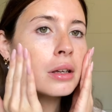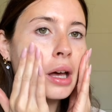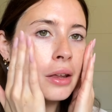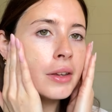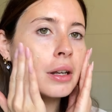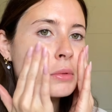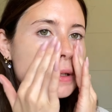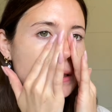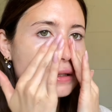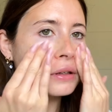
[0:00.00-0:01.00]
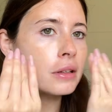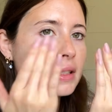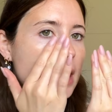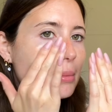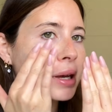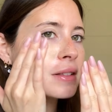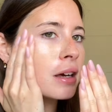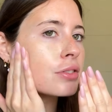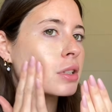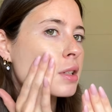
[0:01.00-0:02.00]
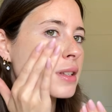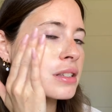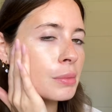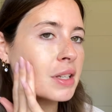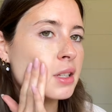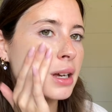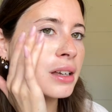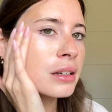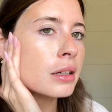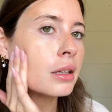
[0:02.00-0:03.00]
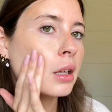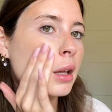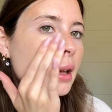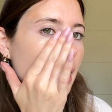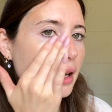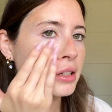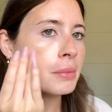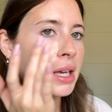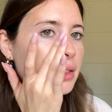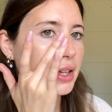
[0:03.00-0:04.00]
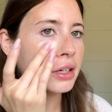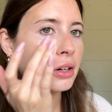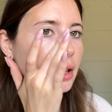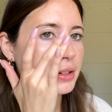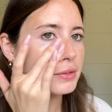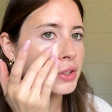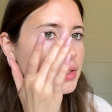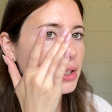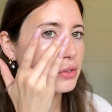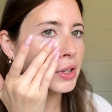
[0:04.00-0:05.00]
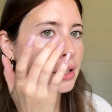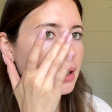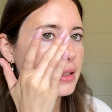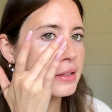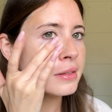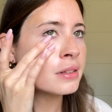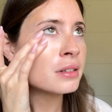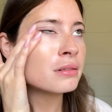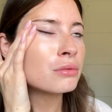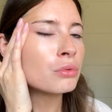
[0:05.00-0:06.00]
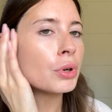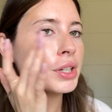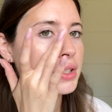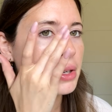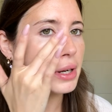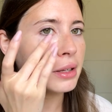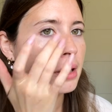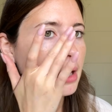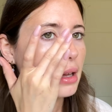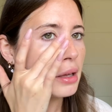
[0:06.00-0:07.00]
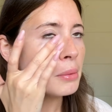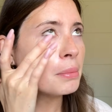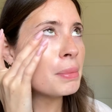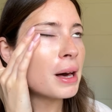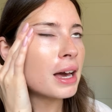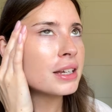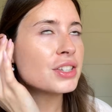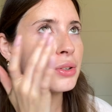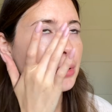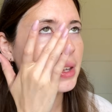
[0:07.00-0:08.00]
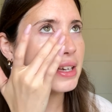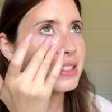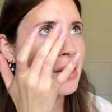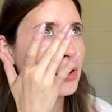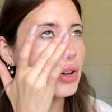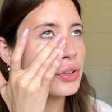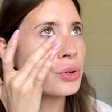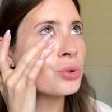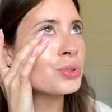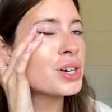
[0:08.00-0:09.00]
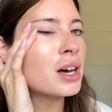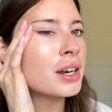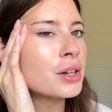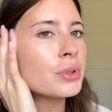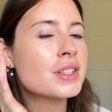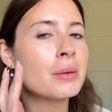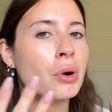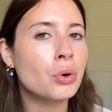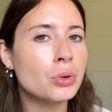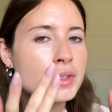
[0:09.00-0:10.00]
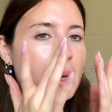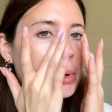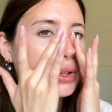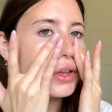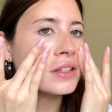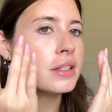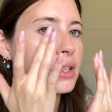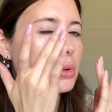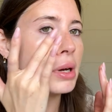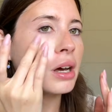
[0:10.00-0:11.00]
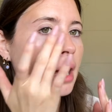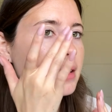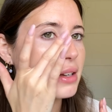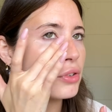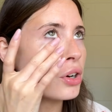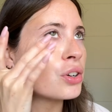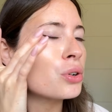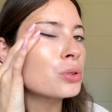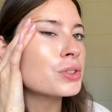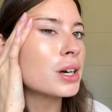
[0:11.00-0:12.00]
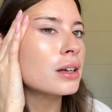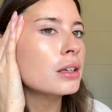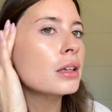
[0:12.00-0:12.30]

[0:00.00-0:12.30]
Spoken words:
And then I'm just gonna start massaging this into my skin. And you may think, God, using your fingers, what are you doing? But I do think as I've gotten older, and I don't want to say I'm old, so I'm only 32, but as I've gotten older,